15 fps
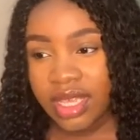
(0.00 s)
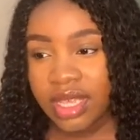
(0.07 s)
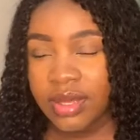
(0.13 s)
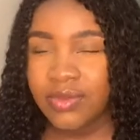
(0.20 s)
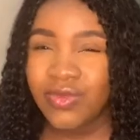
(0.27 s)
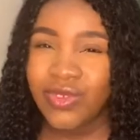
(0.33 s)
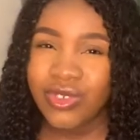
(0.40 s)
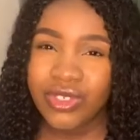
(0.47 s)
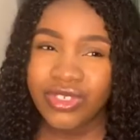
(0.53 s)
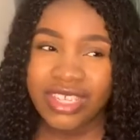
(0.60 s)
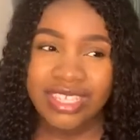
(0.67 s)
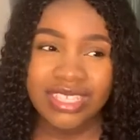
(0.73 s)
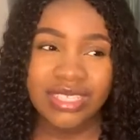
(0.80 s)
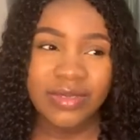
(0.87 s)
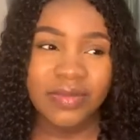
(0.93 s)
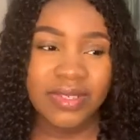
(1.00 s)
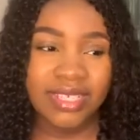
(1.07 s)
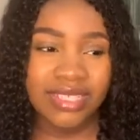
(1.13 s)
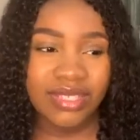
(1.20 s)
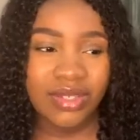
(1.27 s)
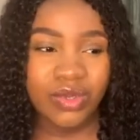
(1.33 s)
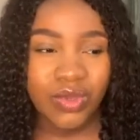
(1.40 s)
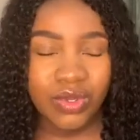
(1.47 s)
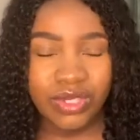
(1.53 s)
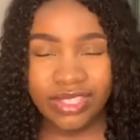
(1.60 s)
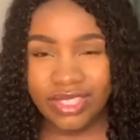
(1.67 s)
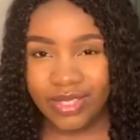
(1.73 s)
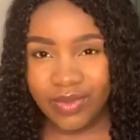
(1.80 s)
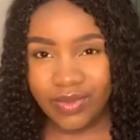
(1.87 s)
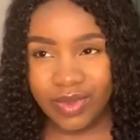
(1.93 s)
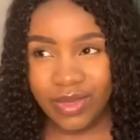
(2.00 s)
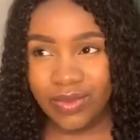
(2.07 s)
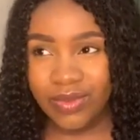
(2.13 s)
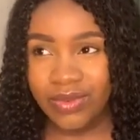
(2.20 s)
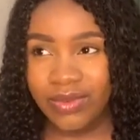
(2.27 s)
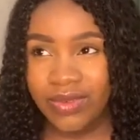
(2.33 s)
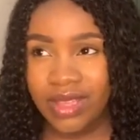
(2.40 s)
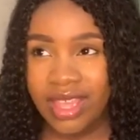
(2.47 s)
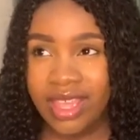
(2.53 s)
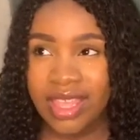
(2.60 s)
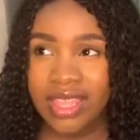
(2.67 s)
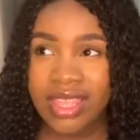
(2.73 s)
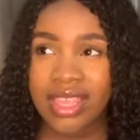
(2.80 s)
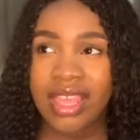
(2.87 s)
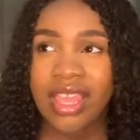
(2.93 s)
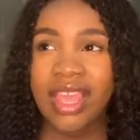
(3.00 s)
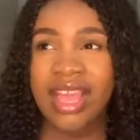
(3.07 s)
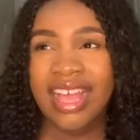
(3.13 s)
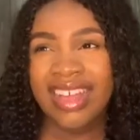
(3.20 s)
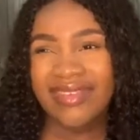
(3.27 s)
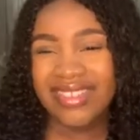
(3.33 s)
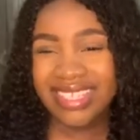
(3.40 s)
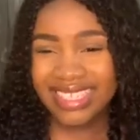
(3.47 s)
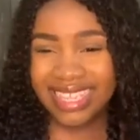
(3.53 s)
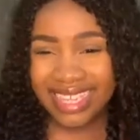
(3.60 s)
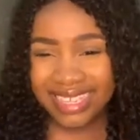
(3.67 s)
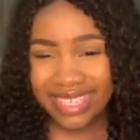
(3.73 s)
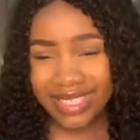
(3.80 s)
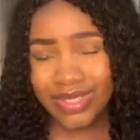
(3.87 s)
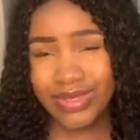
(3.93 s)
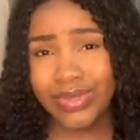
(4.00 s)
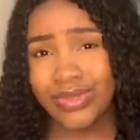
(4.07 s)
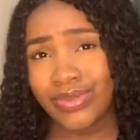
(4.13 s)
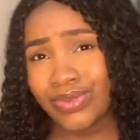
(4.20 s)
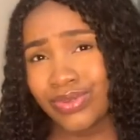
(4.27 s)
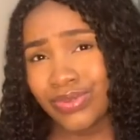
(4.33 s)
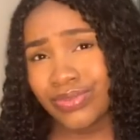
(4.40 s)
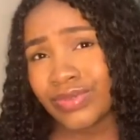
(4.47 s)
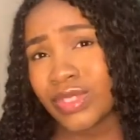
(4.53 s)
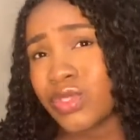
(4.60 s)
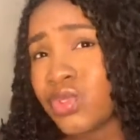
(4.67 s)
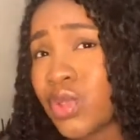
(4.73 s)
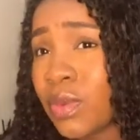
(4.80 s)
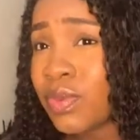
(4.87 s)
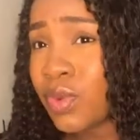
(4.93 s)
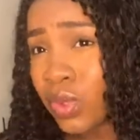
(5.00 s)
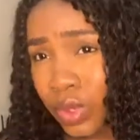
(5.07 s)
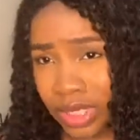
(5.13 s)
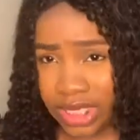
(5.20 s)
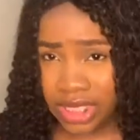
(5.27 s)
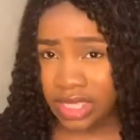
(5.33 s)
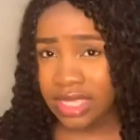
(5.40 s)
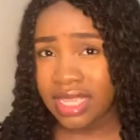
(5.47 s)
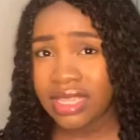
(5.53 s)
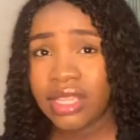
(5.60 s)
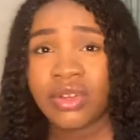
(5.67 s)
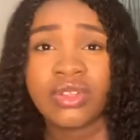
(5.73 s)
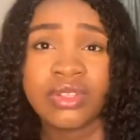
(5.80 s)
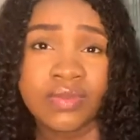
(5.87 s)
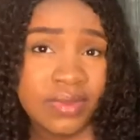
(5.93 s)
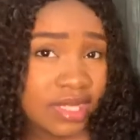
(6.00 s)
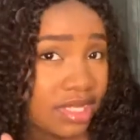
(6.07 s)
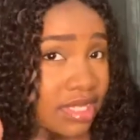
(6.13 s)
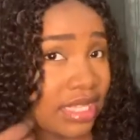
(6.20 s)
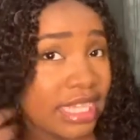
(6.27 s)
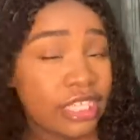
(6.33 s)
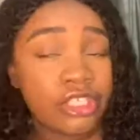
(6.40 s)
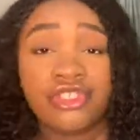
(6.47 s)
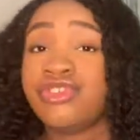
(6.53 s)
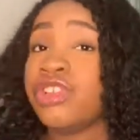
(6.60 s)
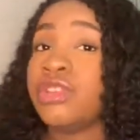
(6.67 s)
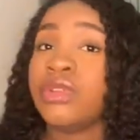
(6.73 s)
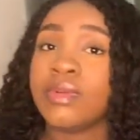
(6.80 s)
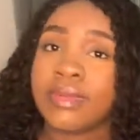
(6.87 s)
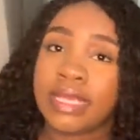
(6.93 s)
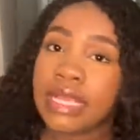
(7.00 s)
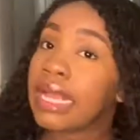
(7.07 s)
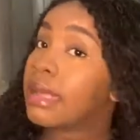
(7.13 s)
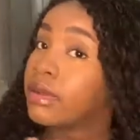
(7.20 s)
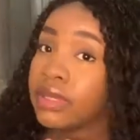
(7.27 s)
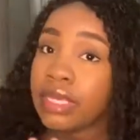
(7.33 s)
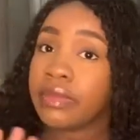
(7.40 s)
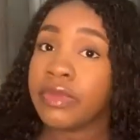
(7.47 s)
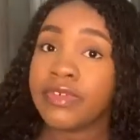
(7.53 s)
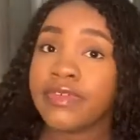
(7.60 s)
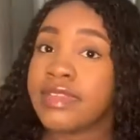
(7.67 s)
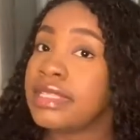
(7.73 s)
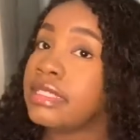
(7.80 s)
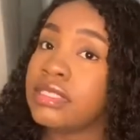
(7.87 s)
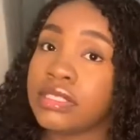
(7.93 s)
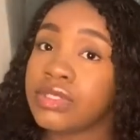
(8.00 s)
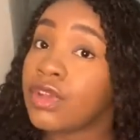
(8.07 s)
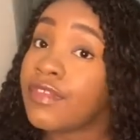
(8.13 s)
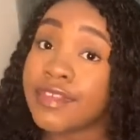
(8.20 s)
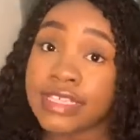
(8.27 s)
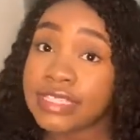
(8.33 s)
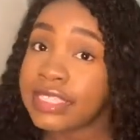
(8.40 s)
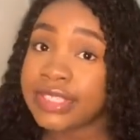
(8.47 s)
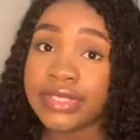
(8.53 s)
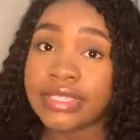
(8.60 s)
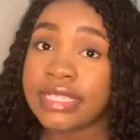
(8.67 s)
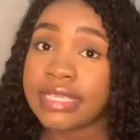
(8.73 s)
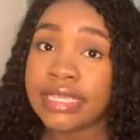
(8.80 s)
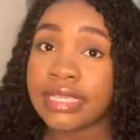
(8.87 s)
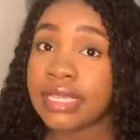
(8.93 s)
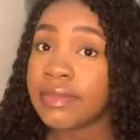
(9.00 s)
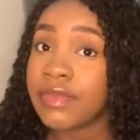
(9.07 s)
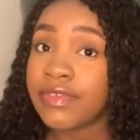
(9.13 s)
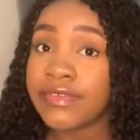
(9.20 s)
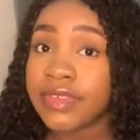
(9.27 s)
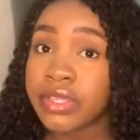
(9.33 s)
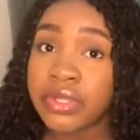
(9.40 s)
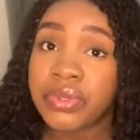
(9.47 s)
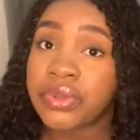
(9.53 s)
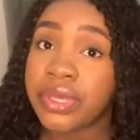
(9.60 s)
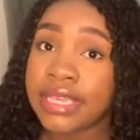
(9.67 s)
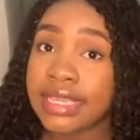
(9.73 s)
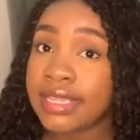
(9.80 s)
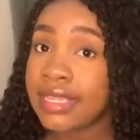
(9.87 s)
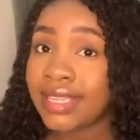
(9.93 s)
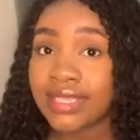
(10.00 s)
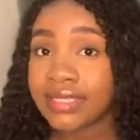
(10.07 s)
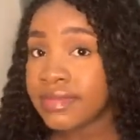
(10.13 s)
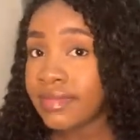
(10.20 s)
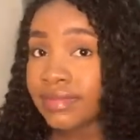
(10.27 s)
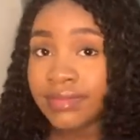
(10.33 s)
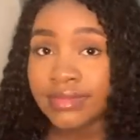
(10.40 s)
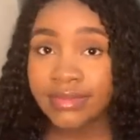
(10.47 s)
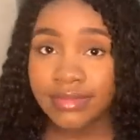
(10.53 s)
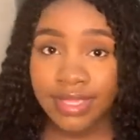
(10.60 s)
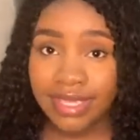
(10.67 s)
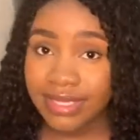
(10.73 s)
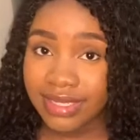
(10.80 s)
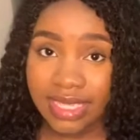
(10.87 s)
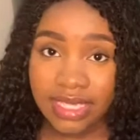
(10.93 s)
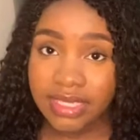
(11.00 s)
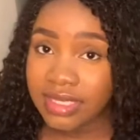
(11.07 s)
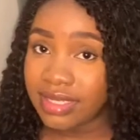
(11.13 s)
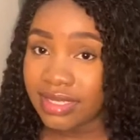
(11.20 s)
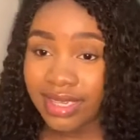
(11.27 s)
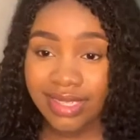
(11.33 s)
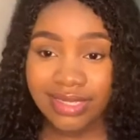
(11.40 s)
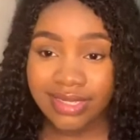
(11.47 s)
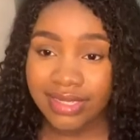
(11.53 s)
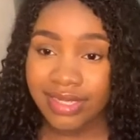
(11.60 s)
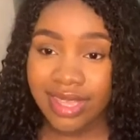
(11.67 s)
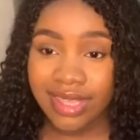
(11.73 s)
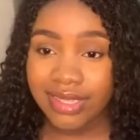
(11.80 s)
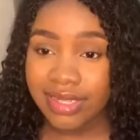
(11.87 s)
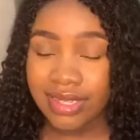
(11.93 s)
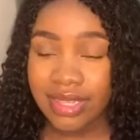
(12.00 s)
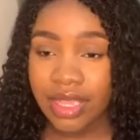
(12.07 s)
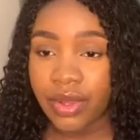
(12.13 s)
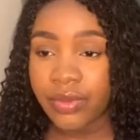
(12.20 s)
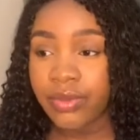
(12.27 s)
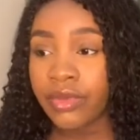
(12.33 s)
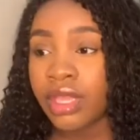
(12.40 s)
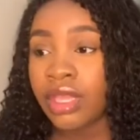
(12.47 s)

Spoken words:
I'm usually the person ghosting people, and I've decided to stop ghosting and tell the person, like, straight up, like, okay, I'm not feeling this conversation again, I'm not feeling you again, let's date it, let's end it now.